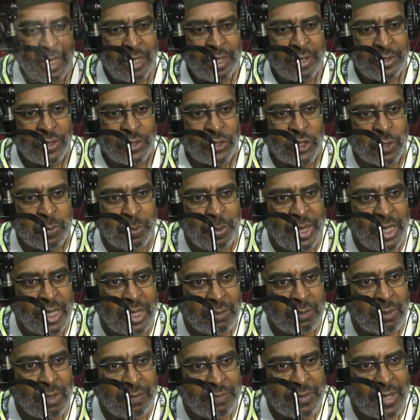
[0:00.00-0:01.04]
the
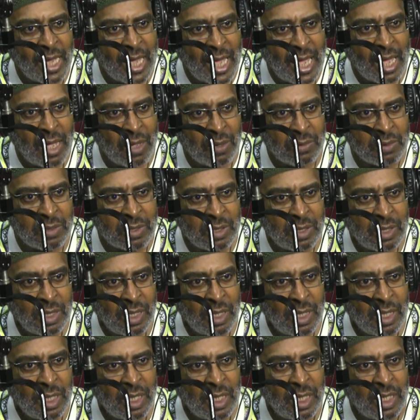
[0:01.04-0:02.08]
Speaker of the House
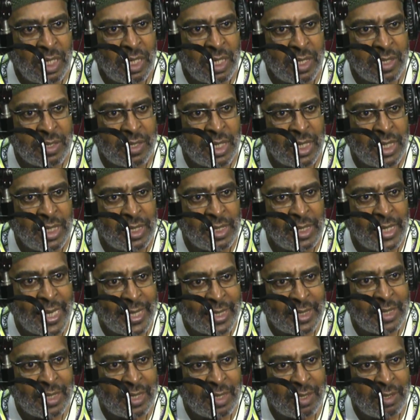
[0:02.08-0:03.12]
is
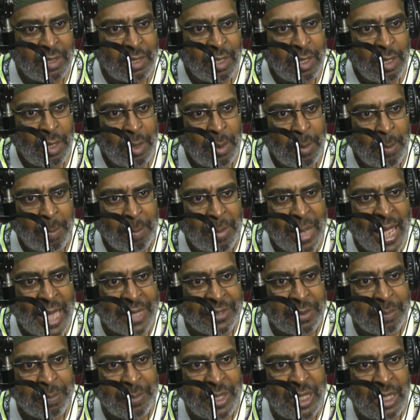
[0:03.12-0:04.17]
elected by
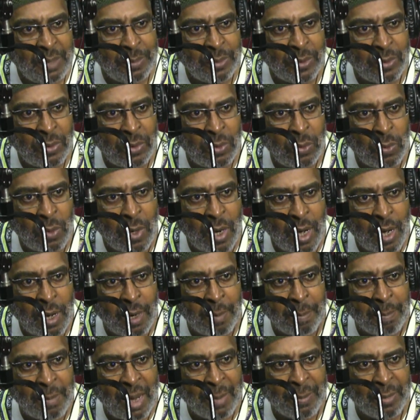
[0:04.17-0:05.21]
the people who
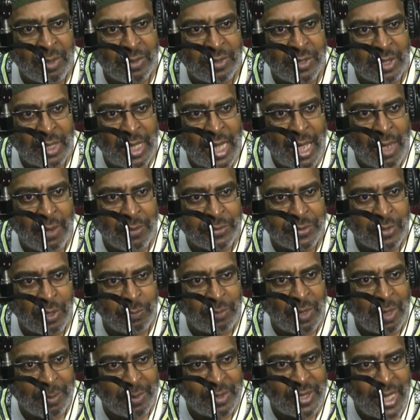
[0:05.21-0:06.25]
are members of the House of
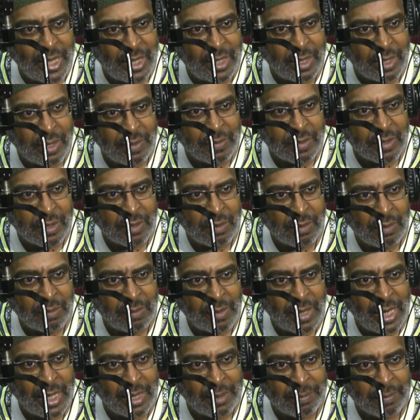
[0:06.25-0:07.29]
Representatives,
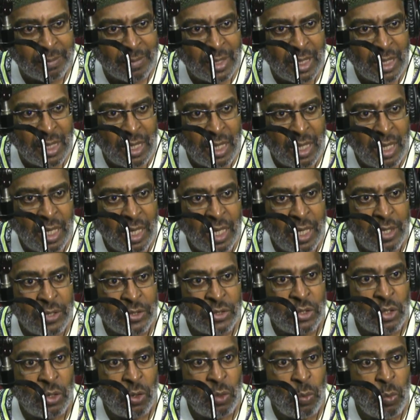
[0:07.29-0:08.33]
right?
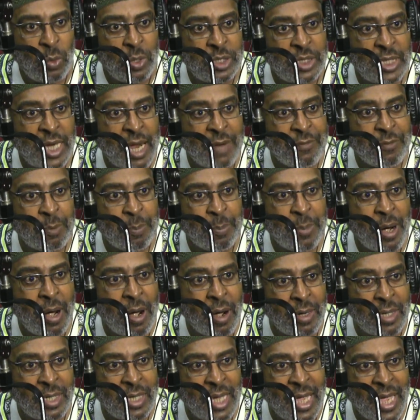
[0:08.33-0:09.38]
So, whichever
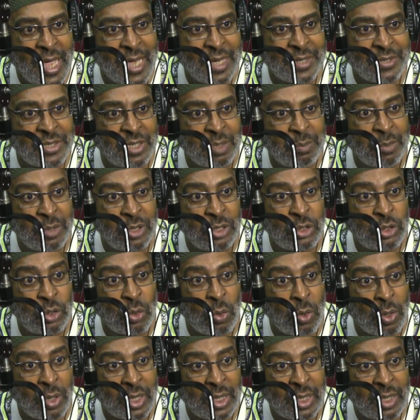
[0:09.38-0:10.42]
party has the
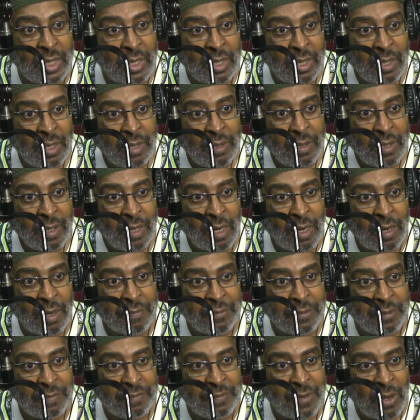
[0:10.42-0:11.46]
majority of
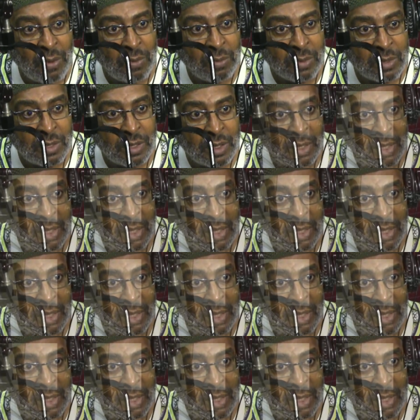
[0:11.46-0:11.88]
the votes,